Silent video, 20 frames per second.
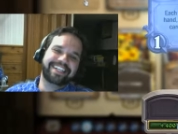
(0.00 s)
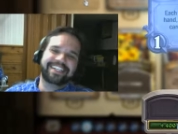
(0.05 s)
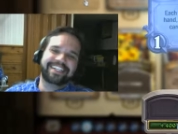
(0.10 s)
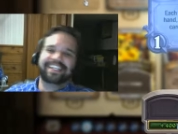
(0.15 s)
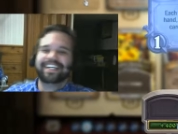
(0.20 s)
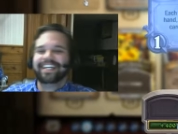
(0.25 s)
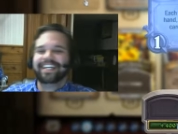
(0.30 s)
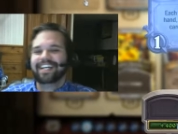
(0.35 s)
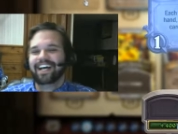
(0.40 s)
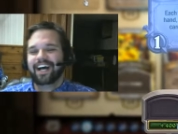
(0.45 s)

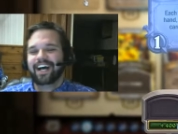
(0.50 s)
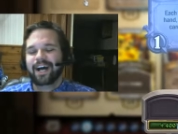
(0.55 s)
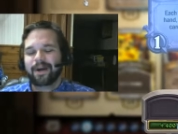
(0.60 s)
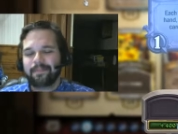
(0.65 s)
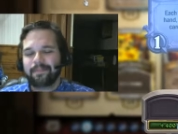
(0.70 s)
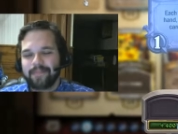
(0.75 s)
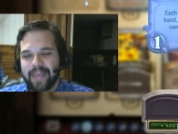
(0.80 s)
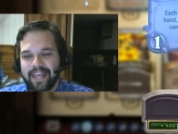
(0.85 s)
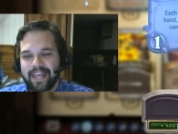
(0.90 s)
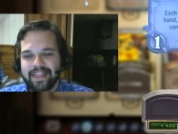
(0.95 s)

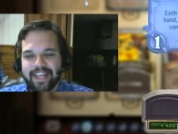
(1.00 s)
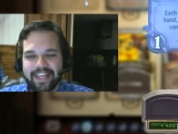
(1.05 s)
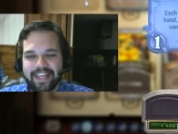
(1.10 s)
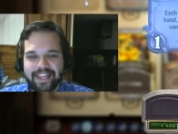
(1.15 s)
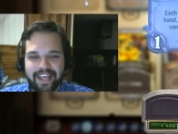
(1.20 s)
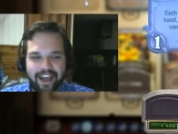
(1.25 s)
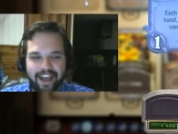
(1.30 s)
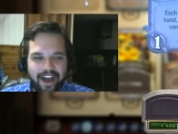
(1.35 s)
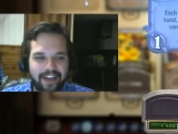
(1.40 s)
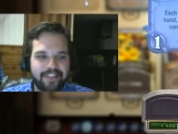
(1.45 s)
And then
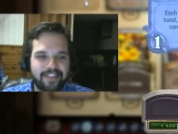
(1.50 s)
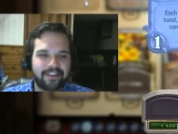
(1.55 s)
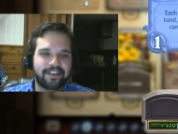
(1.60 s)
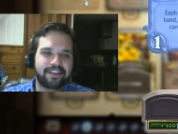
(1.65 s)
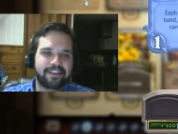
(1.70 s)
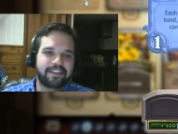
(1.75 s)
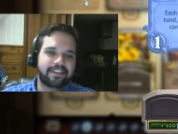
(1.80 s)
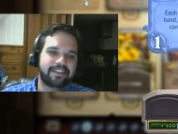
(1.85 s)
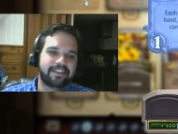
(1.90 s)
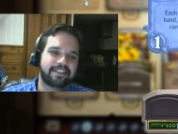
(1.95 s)
the
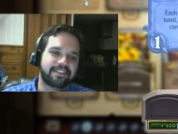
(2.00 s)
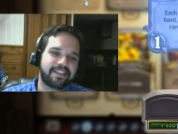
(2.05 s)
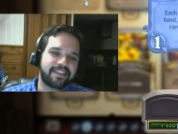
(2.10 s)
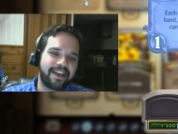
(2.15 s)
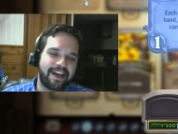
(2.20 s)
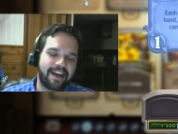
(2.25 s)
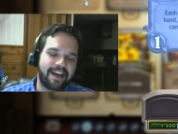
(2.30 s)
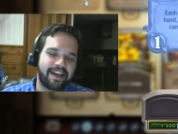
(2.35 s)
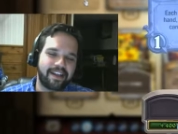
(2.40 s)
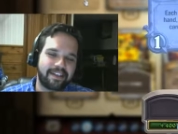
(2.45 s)
other
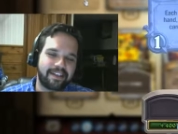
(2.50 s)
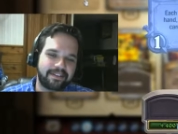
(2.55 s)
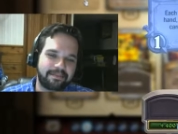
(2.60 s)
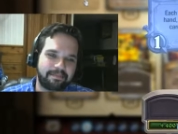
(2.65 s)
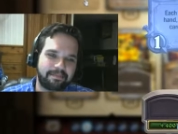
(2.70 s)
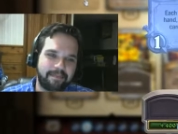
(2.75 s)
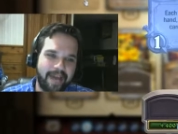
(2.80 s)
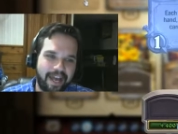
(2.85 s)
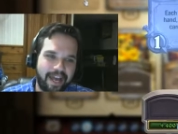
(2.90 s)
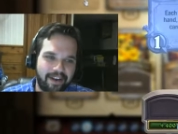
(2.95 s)

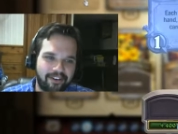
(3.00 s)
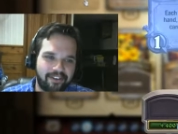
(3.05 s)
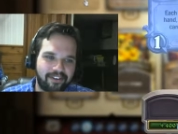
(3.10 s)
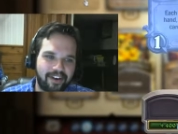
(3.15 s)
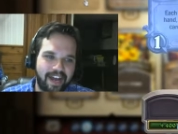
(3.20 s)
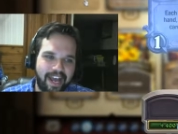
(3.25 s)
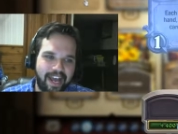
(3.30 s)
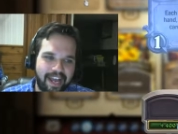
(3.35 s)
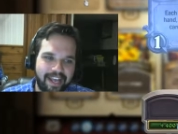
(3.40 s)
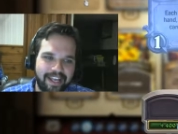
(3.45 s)
Battle
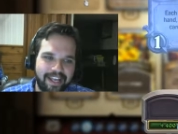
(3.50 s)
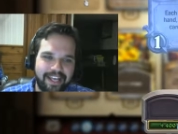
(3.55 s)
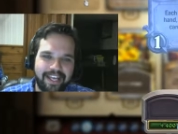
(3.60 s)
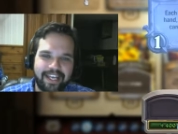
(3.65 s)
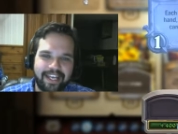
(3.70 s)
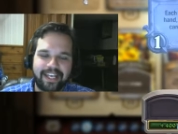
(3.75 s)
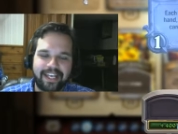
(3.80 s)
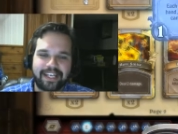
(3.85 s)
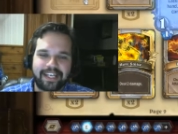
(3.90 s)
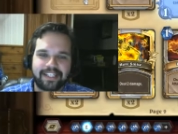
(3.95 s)
Cry
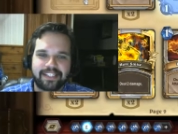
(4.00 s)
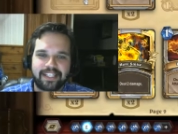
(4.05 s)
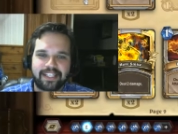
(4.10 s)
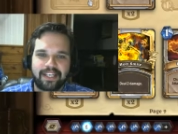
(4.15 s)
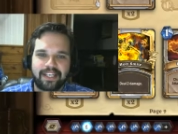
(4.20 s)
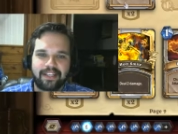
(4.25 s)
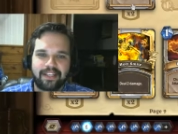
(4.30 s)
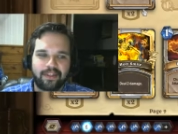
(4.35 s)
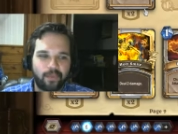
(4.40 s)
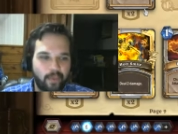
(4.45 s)
is
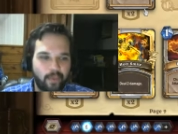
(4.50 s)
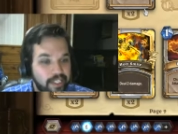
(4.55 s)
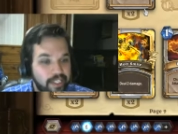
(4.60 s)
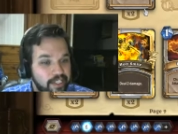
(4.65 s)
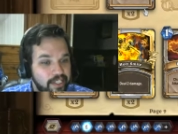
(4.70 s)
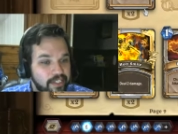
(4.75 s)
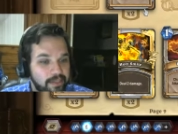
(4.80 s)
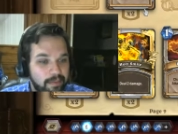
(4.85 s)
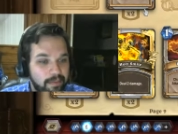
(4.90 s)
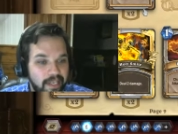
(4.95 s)
the
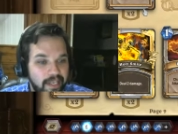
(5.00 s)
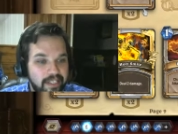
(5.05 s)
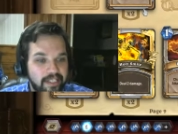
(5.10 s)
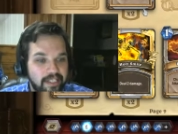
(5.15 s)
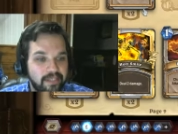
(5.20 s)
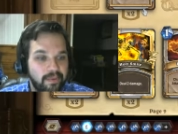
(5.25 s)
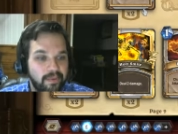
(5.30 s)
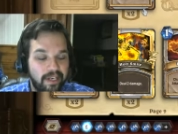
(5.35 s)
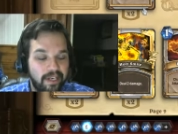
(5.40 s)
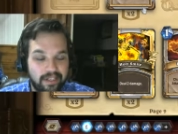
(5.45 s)
Witch's Apprentice.
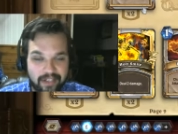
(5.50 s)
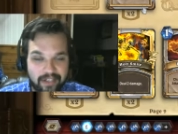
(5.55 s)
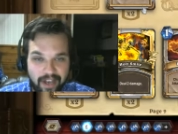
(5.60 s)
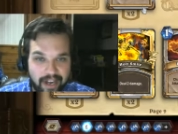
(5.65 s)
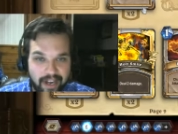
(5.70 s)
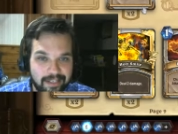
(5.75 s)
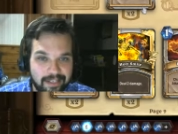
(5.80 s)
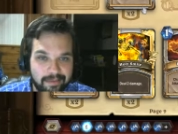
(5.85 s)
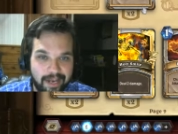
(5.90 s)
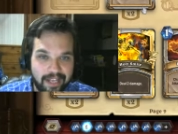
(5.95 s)
We had
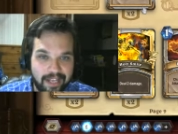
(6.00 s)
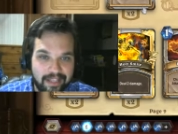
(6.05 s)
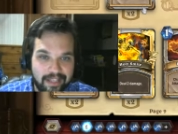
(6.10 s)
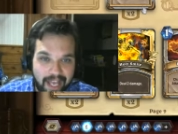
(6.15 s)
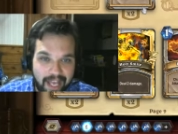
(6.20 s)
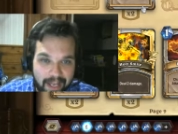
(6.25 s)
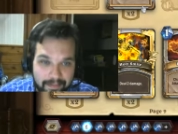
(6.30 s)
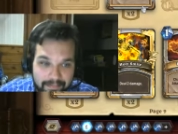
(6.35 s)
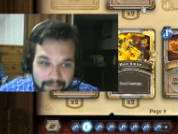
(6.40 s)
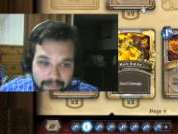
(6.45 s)
talked about
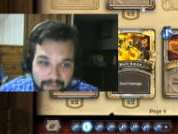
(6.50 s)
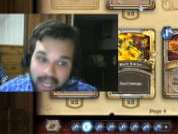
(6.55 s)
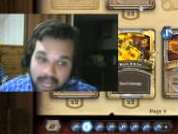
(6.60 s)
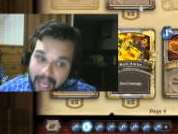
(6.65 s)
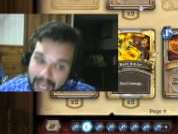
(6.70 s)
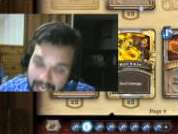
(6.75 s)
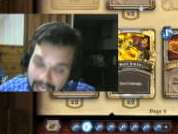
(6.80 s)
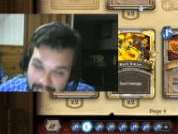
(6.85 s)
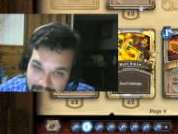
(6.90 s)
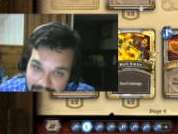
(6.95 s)
that.
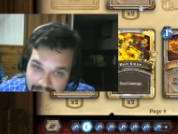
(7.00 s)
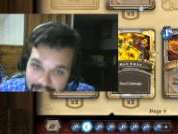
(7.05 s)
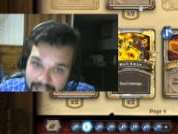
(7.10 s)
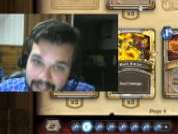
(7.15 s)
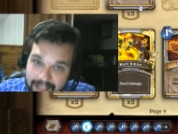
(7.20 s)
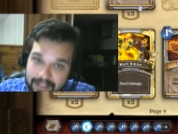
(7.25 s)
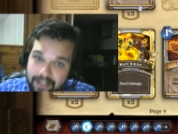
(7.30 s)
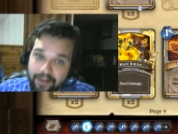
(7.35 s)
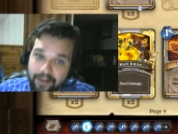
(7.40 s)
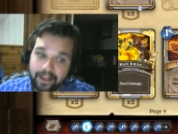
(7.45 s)
And again,
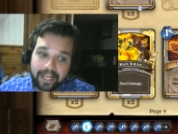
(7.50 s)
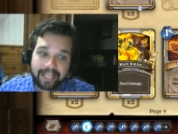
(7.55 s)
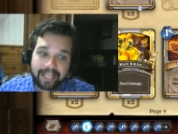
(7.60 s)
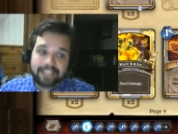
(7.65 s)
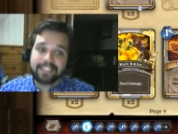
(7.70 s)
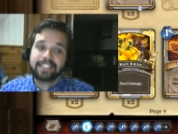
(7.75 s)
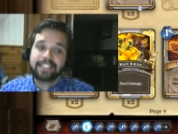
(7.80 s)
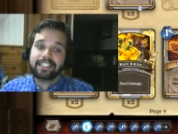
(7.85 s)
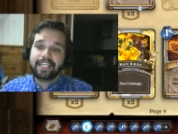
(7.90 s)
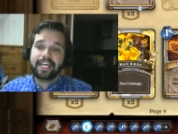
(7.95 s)
there is
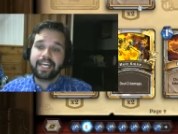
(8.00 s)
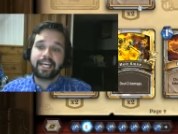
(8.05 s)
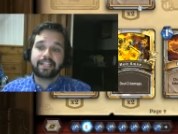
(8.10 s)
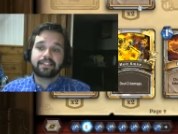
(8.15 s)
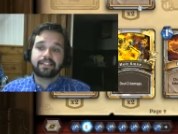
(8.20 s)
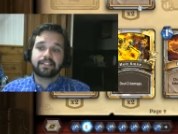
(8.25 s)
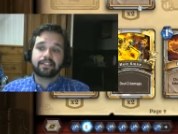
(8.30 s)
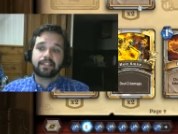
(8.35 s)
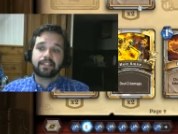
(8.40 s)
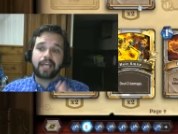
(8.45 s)
a
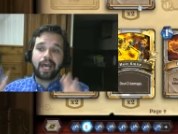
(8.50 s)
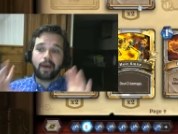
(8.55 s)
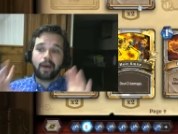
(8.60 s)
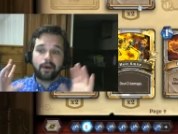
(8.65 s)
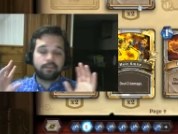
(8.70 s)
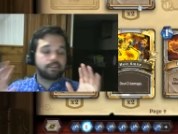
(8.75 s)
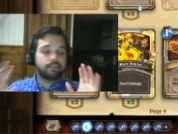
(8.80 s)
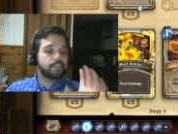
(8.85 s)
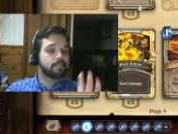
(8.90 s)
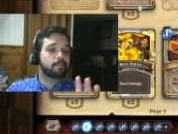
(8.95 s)
chance,
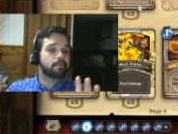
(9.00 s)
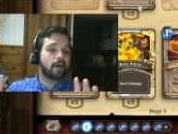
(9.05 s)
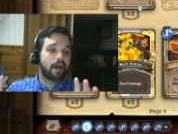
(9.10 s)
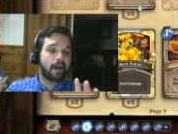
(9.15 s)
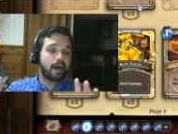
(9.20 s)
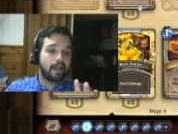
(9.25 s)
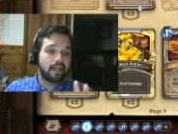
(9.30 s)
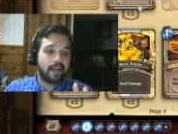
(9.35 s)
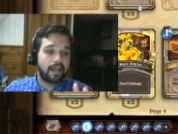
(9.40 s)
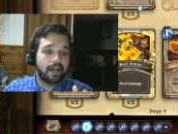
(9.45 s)
however
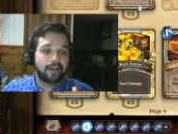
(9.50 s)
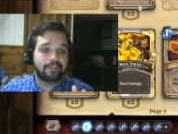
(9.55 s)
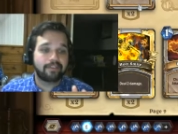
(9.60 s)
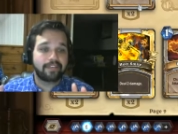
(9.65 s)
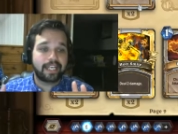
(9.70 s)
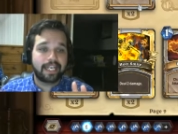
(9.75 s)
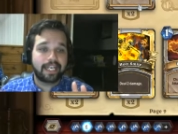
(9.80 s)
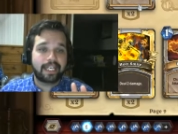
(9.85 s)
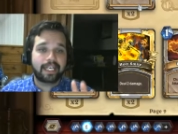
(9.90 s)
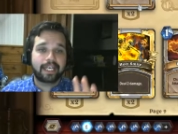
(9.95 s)
small, of
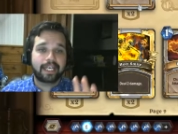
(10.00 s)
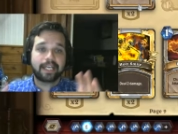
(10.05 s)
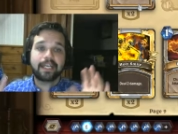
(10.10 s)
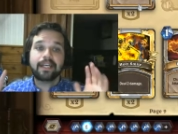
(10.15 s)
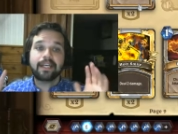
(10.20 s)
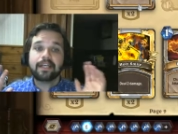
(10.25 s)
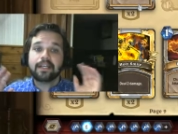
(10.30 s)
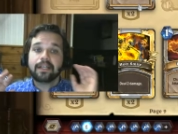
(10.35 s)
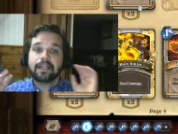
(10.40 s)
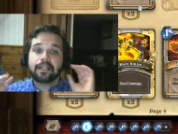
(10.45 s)
getting
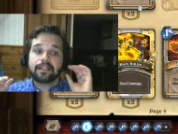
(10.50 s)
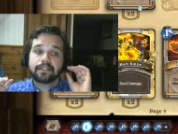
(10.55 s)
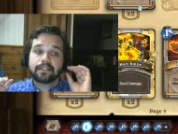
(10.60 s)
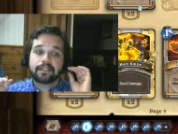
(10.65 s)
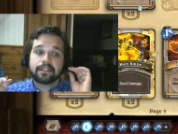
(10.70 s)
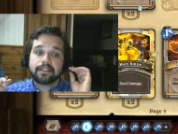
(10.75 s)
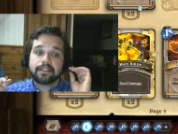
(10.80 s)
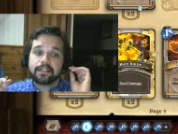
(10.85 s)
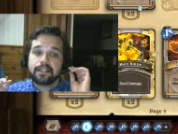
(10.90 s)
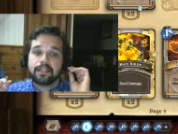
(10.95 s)

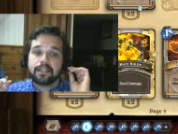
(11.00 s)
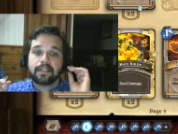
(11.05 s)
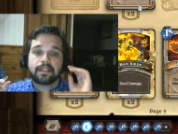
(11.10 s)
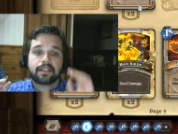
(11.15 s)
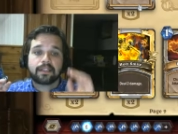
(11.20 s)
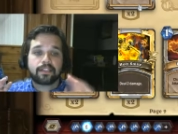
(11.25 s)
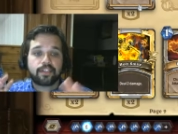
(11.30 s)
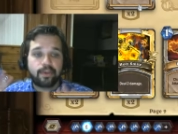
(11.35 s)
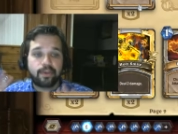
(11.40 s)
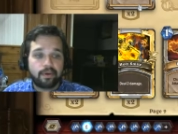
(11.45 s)

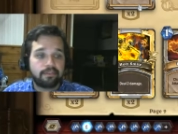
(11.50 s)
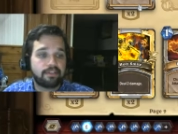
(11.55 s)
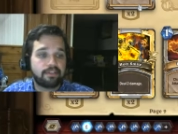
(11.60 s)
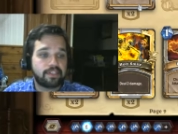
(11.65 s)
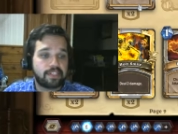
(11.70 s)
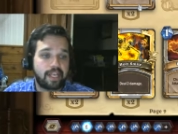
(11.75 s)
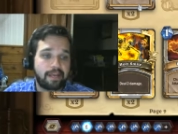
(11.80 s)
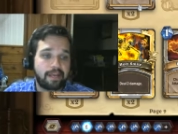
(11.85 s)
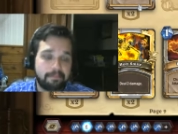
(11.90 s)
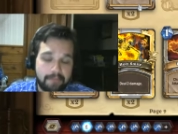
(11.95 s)
2 of the
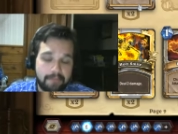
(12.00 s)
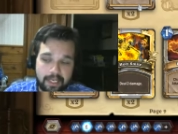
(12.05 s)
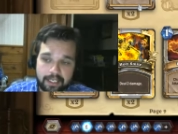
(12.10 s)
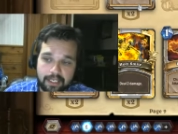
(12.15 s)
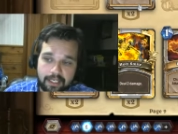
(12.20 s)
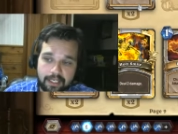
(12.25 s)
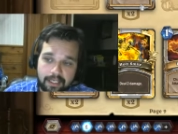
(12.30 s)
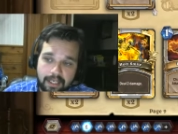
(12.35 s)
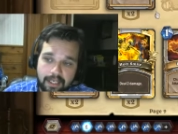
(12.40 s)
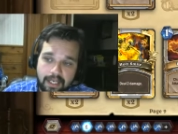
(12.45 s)
same
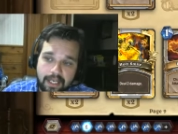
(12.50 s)
minion.